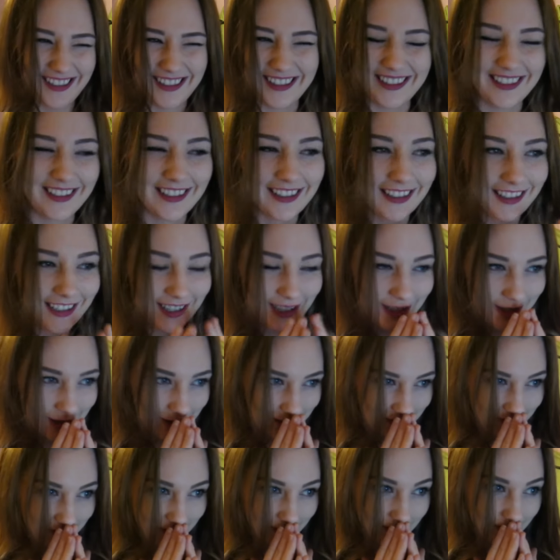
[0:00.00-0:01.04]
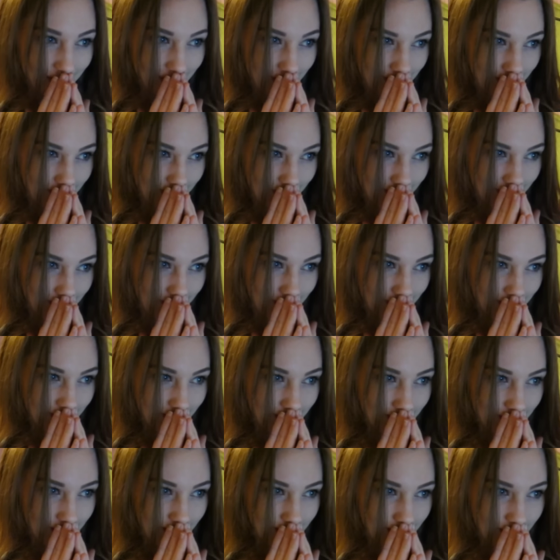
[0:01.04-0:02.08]

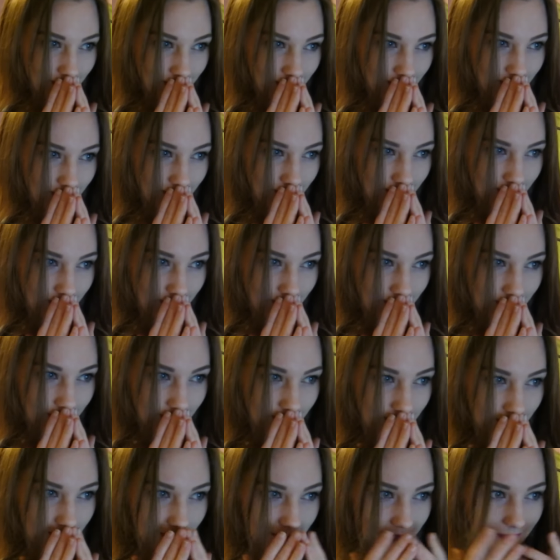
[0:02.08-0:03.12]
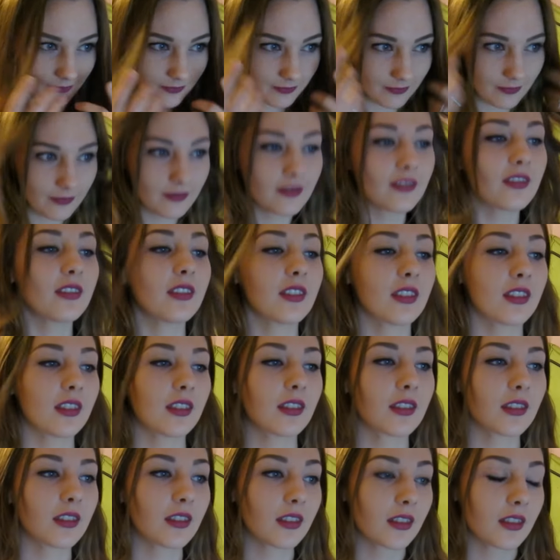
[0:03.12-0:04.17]

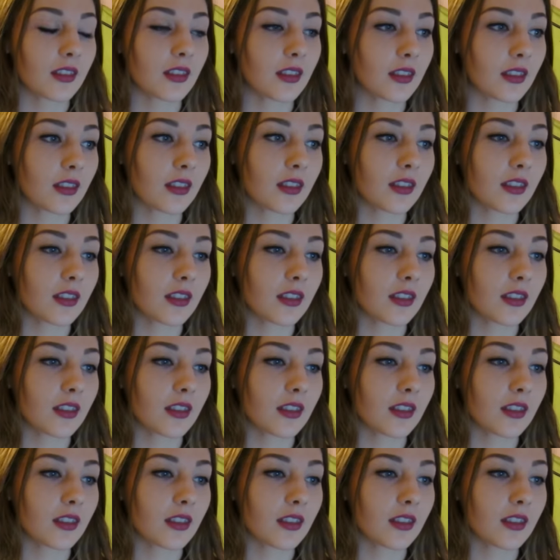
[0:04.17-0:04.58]
Nobody speaks.